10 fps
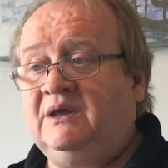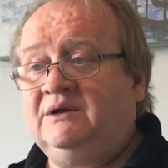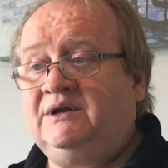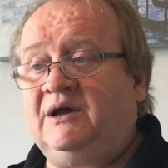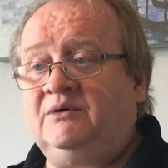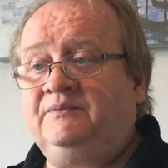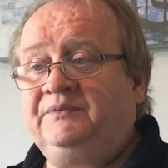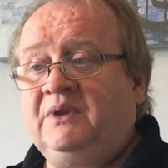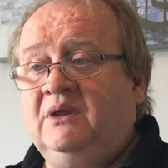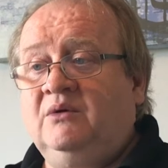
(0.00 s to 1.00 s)
Now
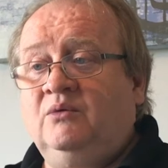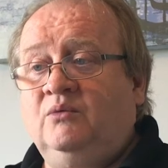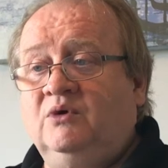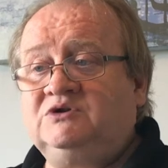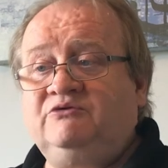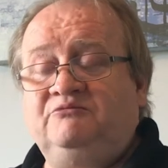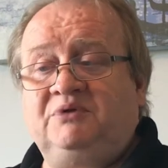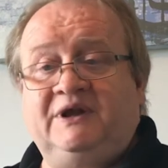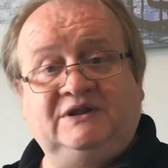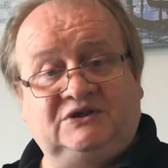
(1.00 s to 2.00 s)
once we've
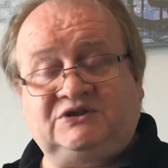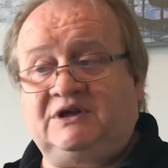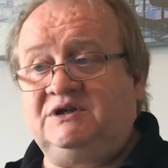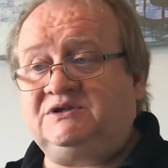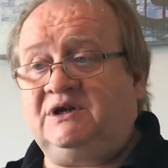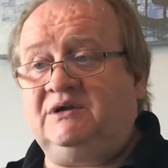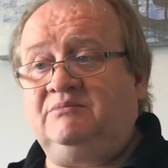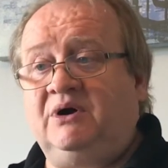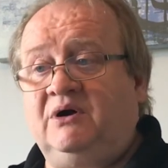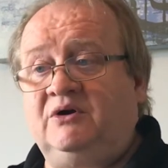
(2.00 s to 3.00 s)
played the second time
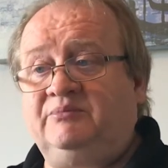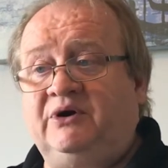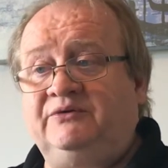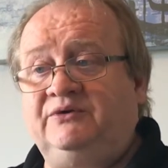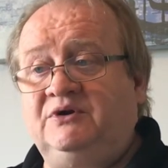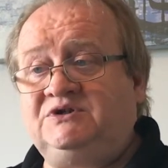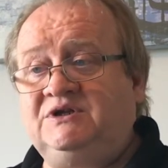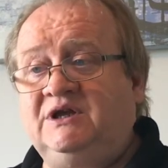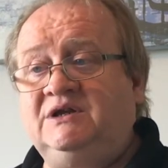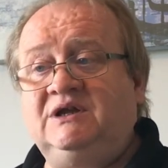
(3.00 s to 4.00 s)
bar at bar
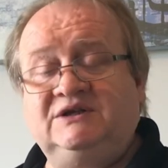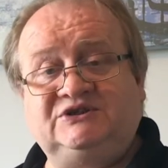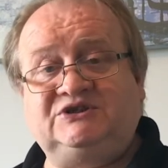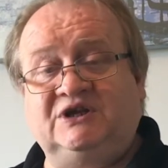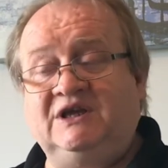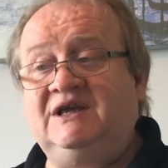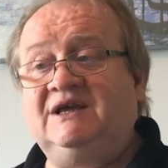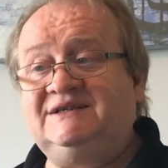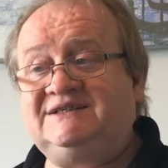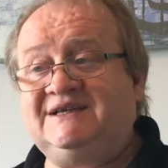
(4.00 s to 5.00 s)
13, C,
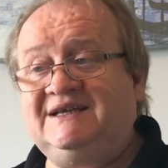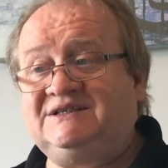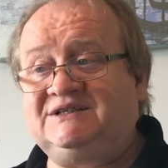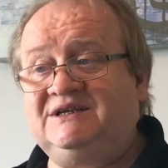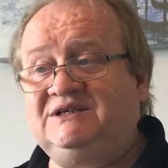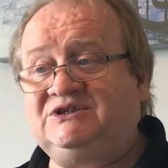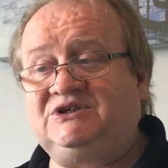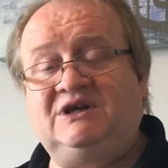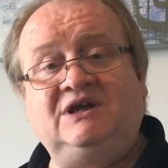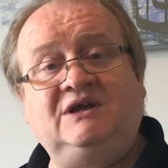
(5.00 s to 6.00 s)
C, C,
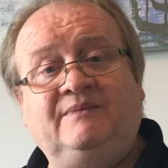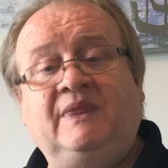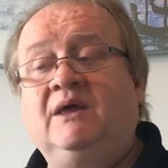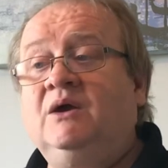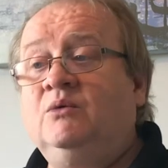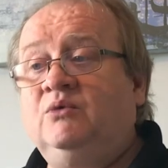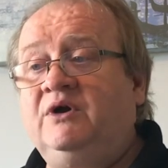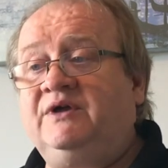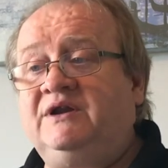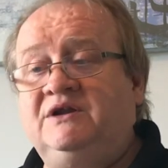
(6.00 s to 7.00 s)
C, we're
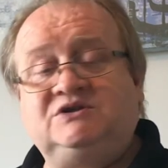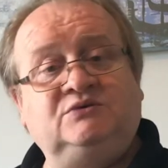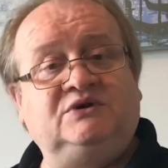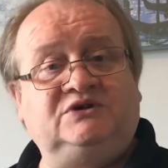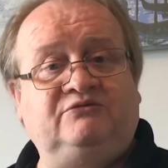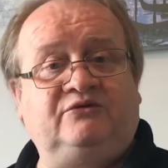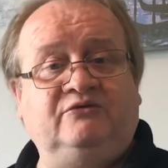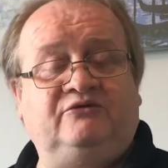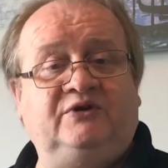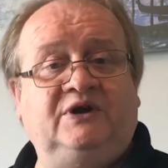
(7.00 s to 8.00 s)
then into a different
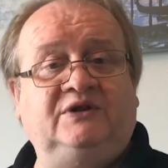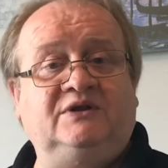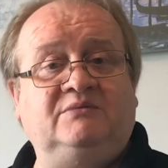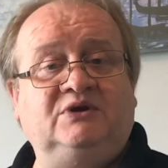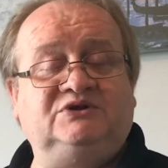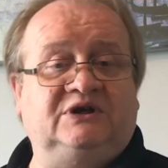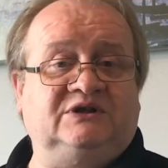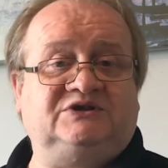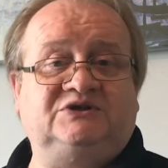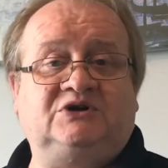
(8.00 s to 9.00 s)
feel in the music.
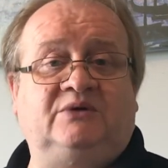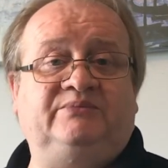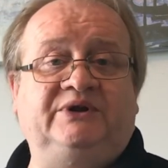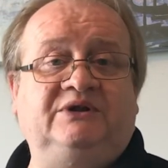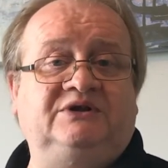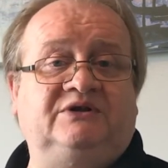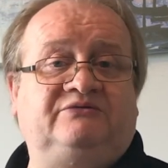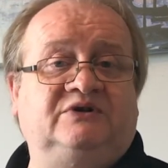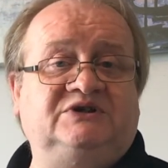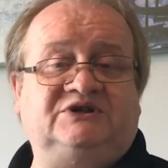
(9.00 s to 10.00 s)
This is a completely
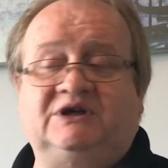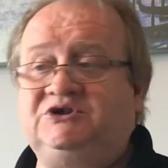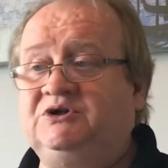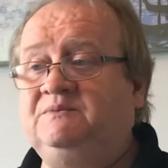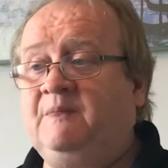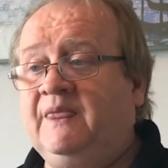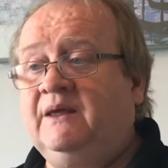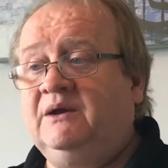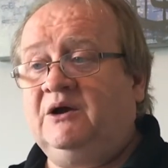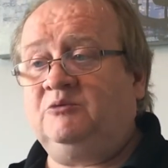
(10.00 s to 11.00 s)
different section.
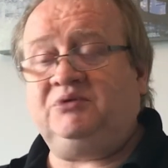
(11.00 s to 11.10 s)
I'll